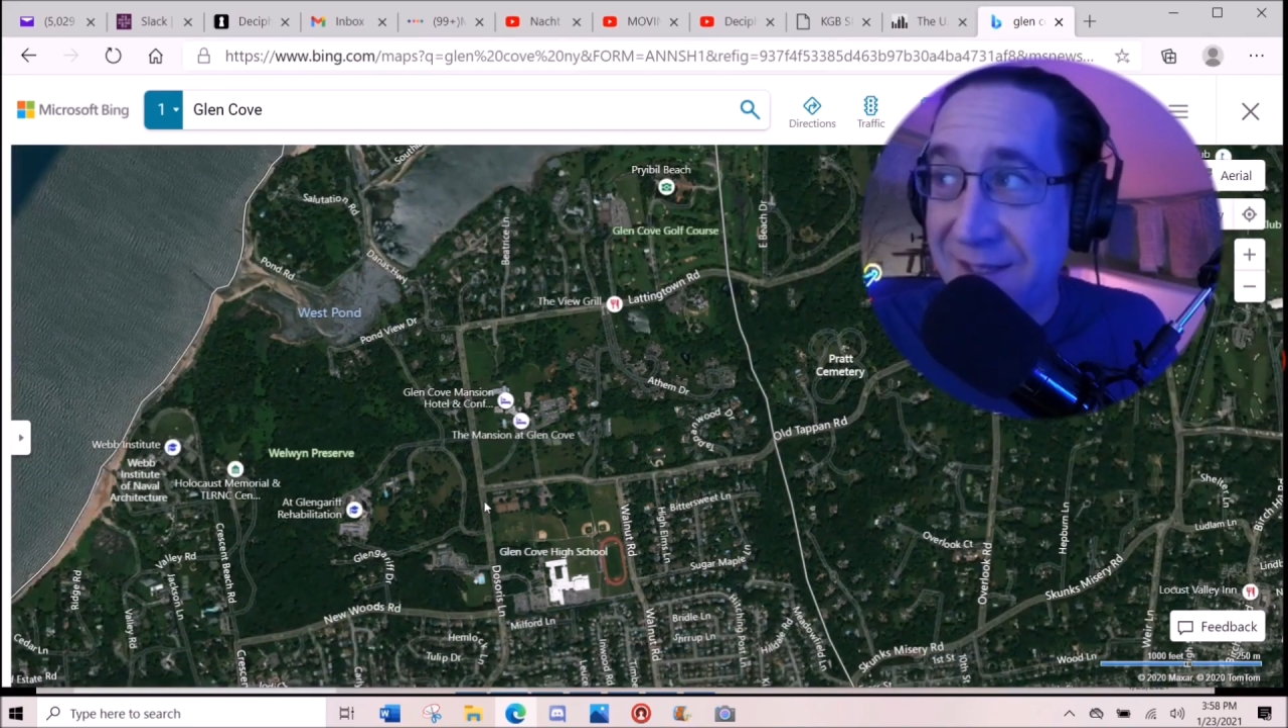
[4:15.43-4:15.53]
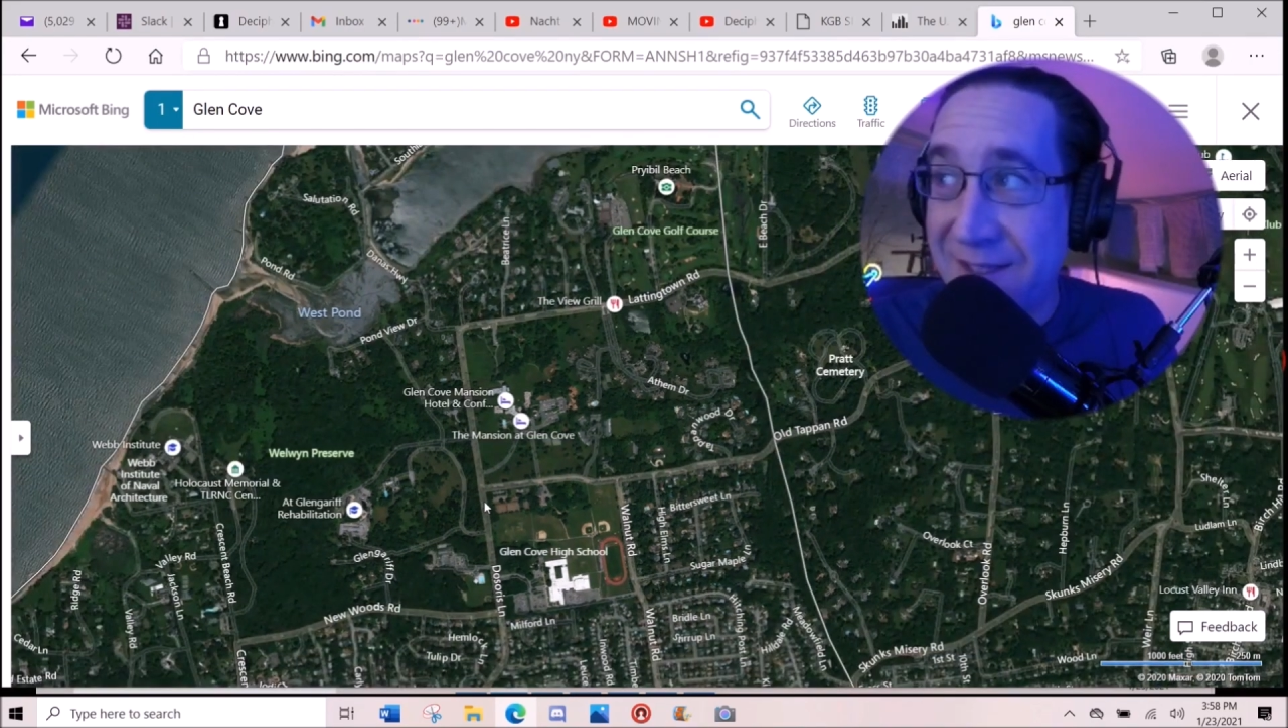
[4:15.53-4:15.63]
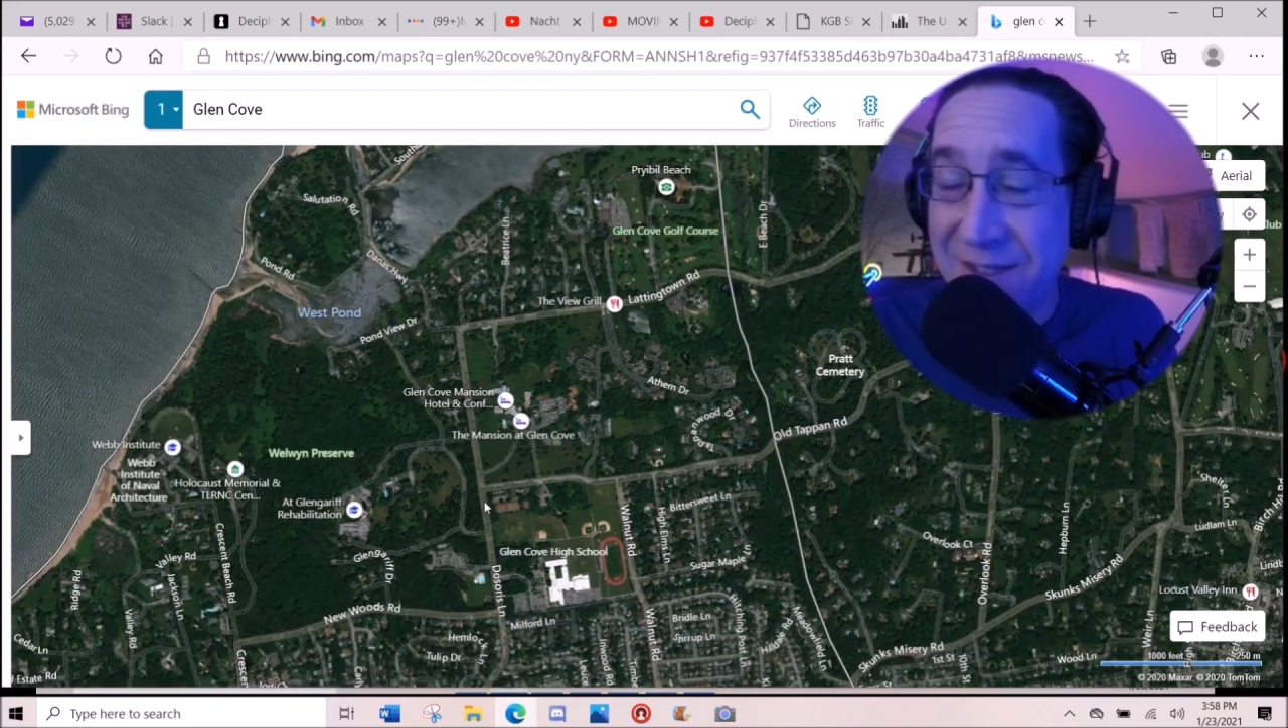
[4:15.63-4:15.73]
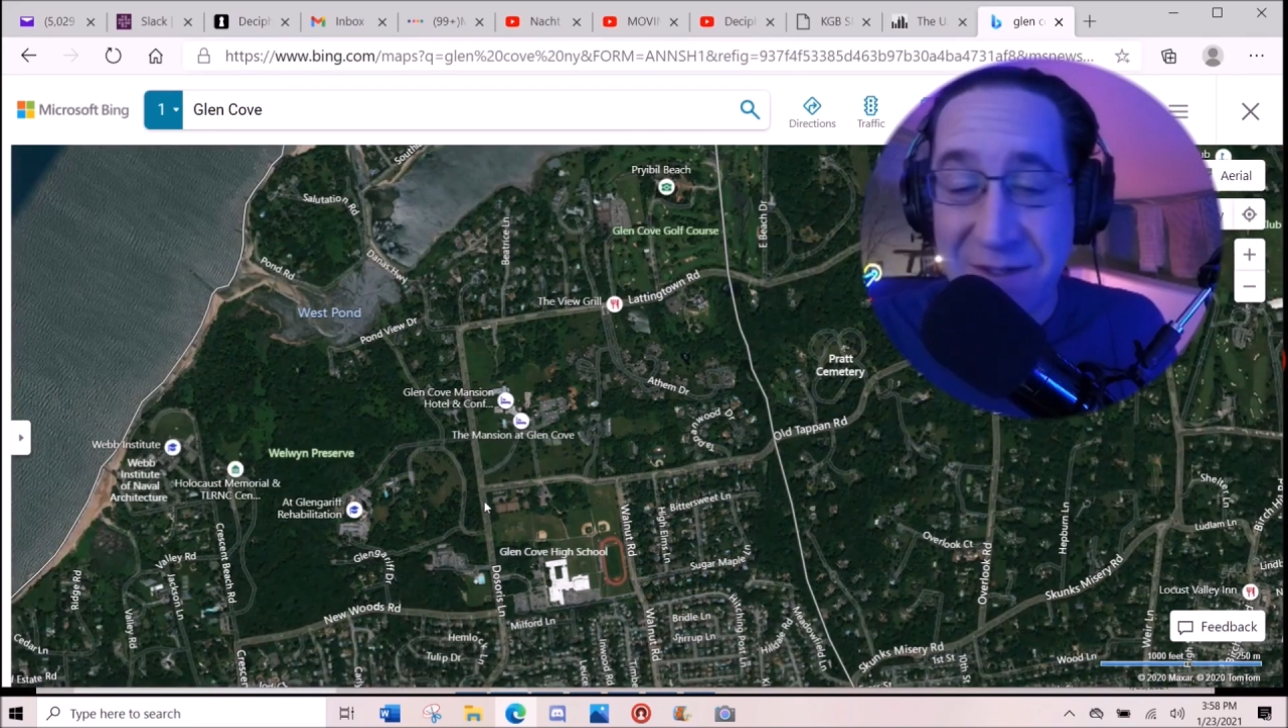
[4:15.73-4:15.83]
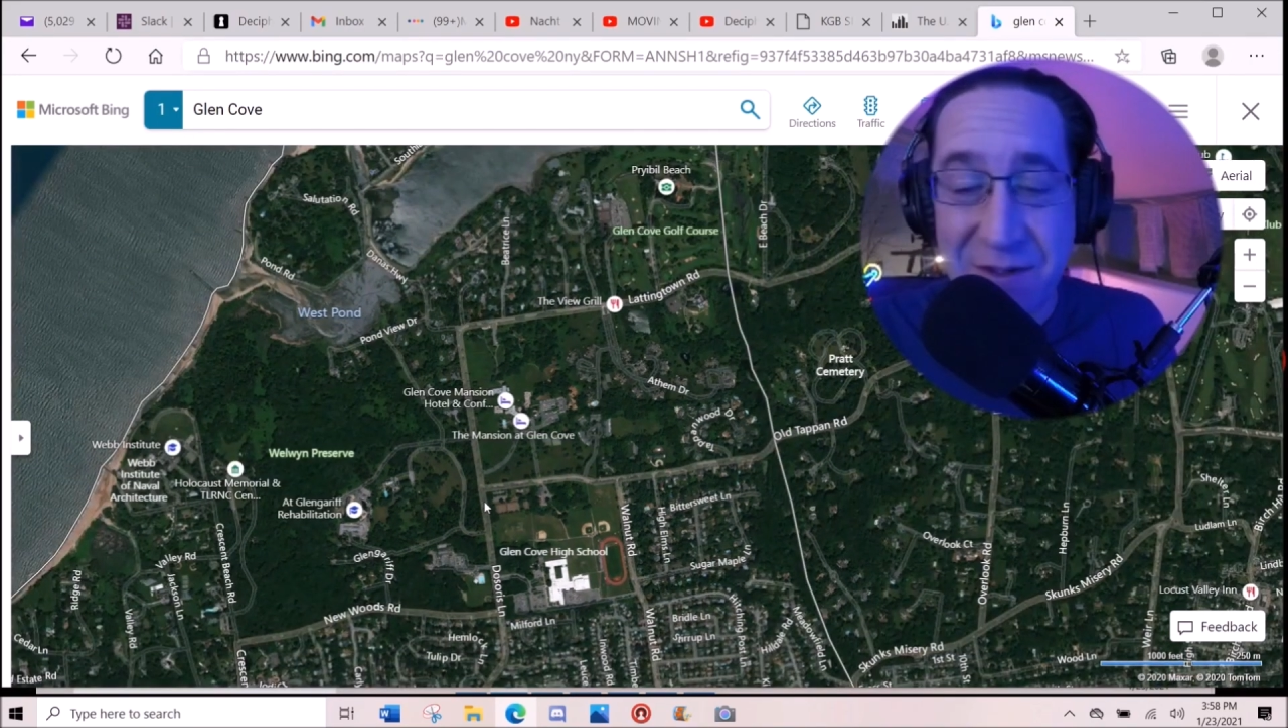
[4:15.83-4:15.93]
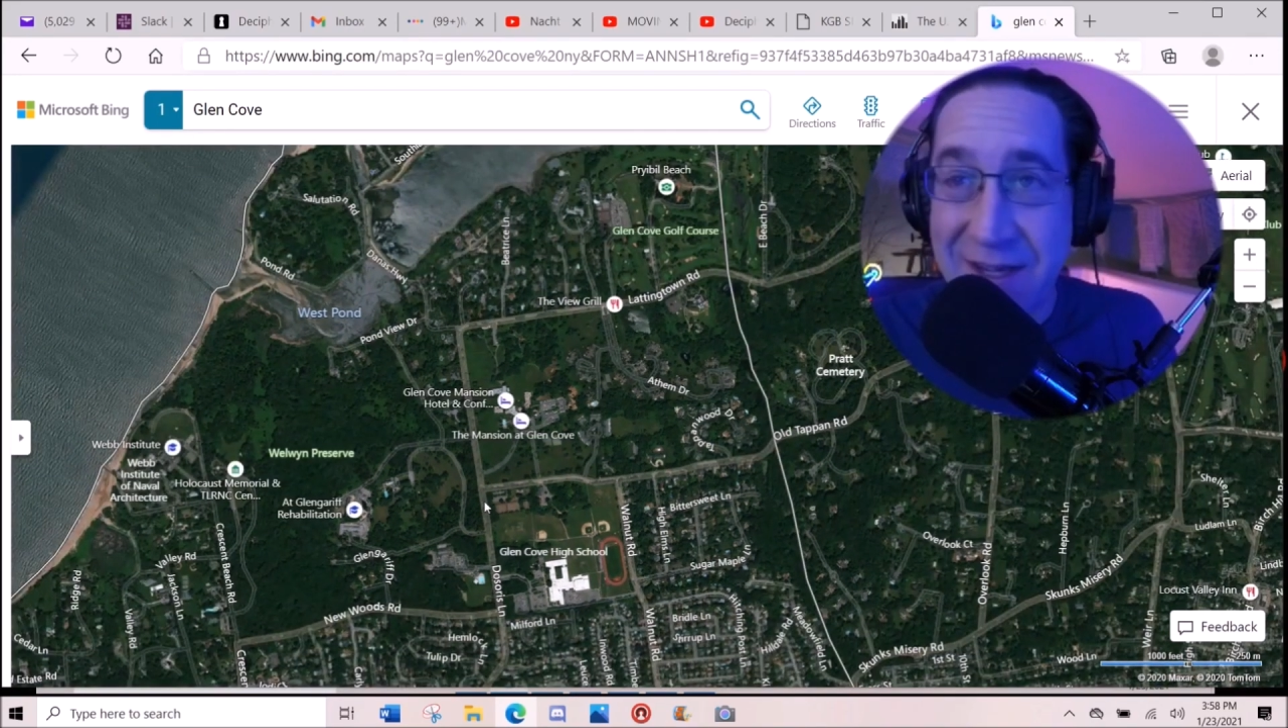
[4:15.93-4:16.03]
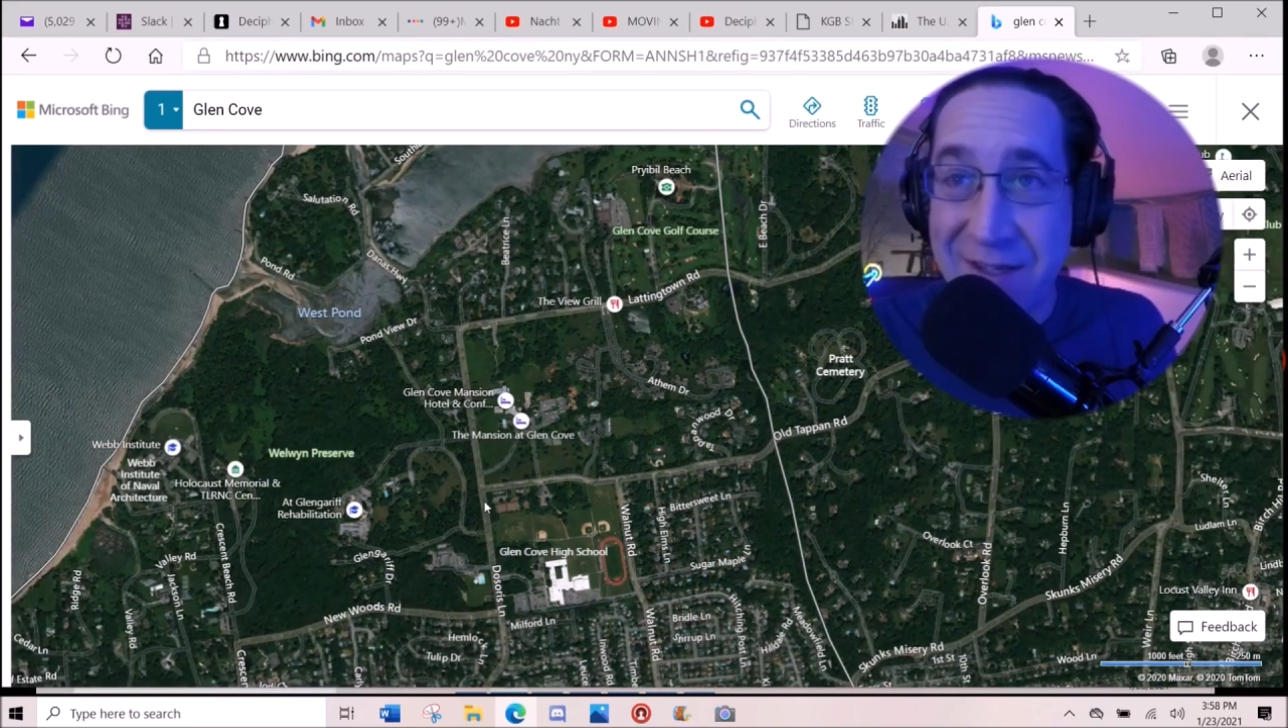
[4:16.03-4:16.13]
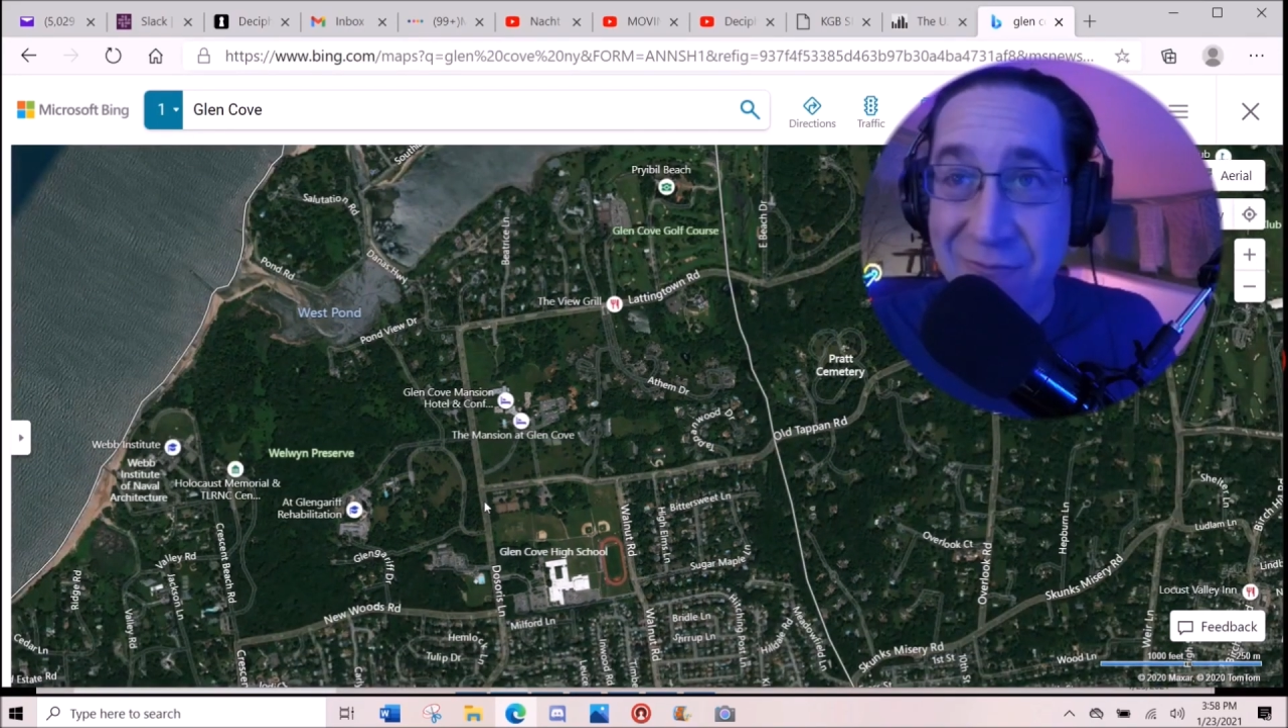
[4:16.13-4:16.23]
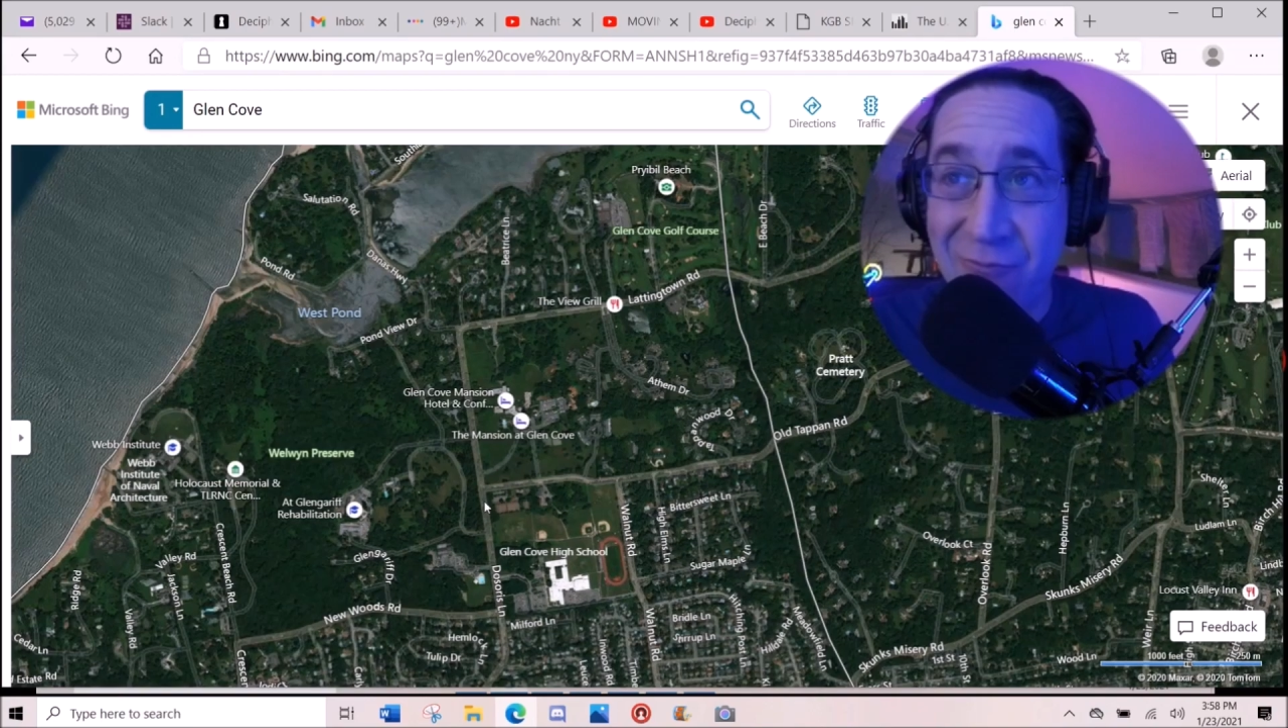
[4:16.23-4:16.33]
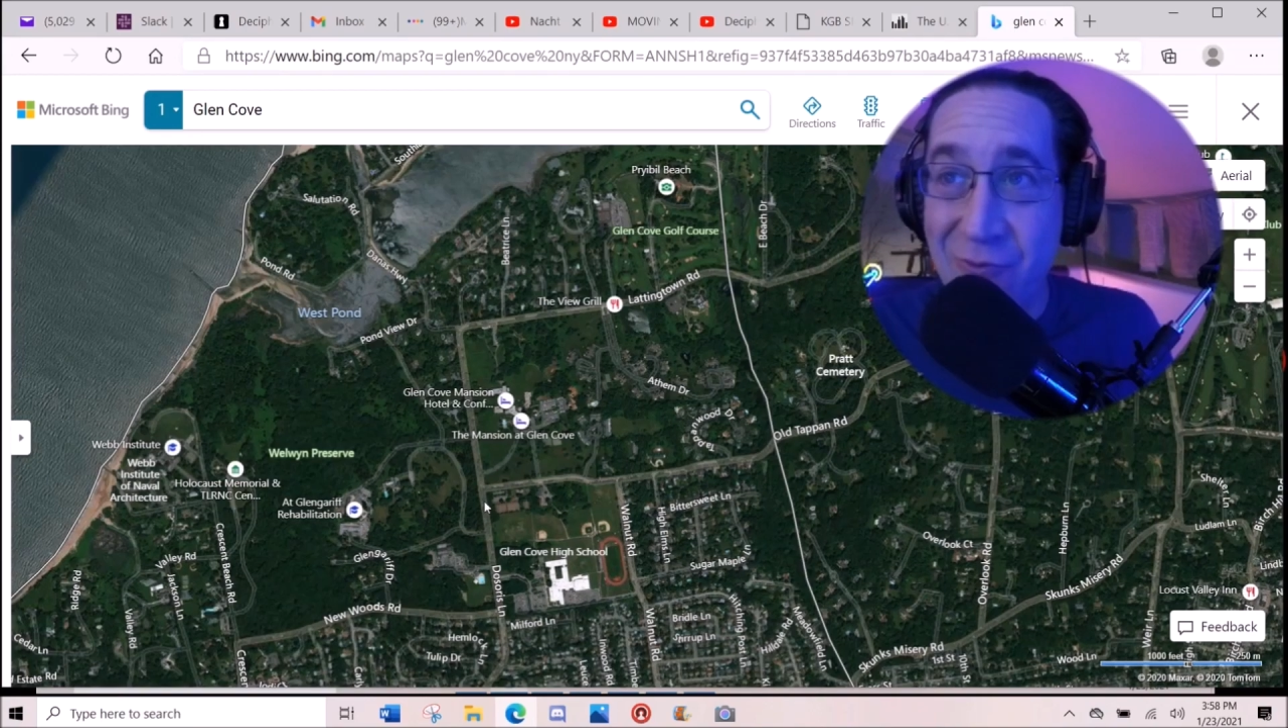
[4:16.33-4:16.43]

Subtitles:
it's really